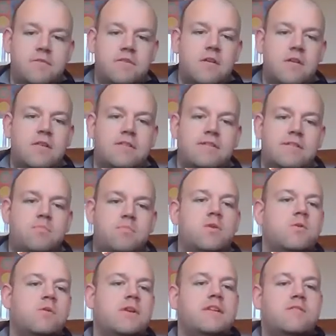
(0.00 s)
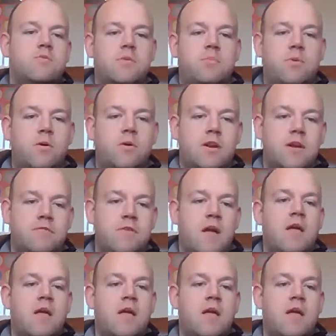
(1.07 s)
So this is purely to a point of,